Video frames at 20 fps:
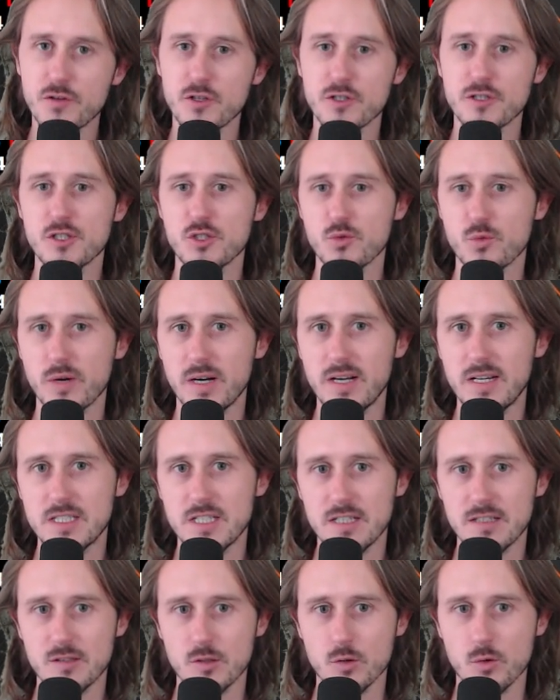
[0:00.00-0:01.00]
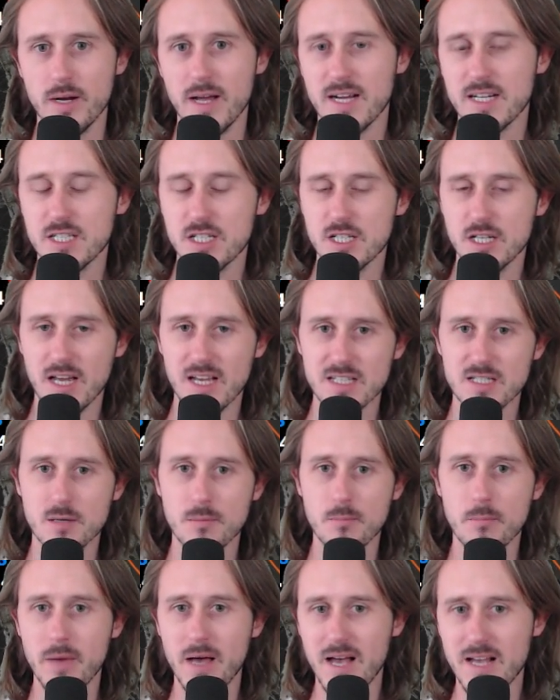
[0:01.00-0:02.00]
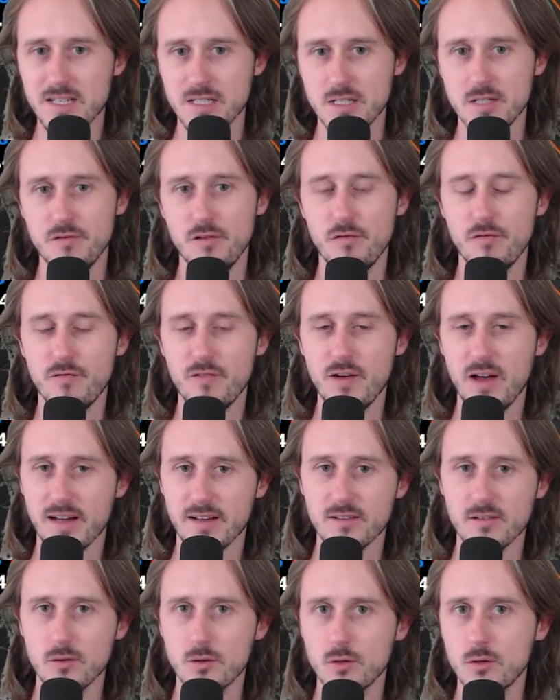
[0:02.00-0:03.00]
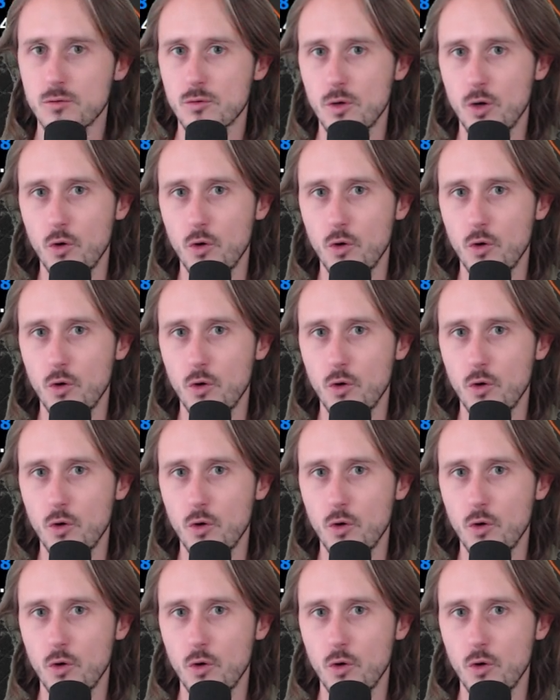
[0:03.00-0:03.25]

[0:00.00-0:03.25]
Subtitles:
versus range interaction has a massive effect on your